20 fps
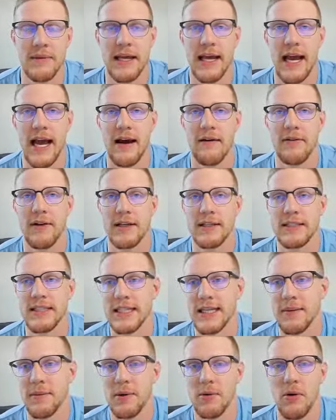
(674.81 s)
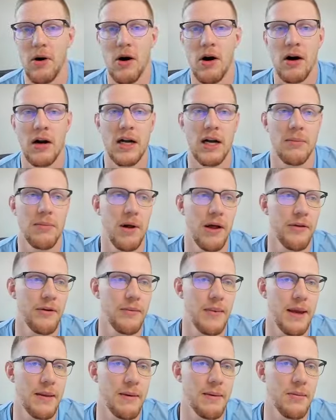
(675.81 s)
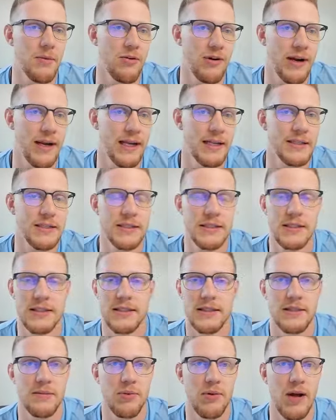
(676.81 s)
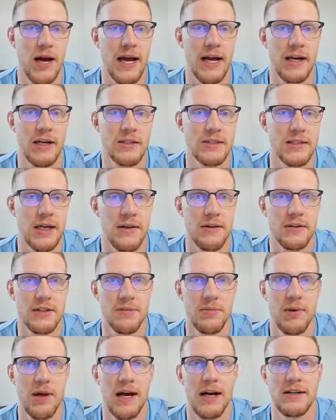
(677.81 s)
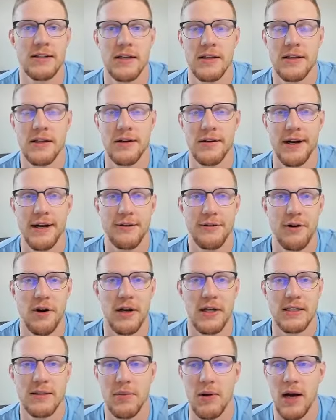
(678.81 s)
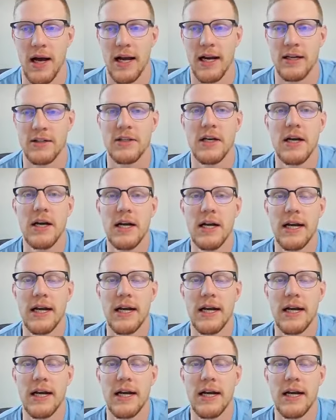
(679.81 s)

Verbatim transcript: They have like CWR, a couple other maybe marine suppliers, other suppliers out there, electronic suppliers,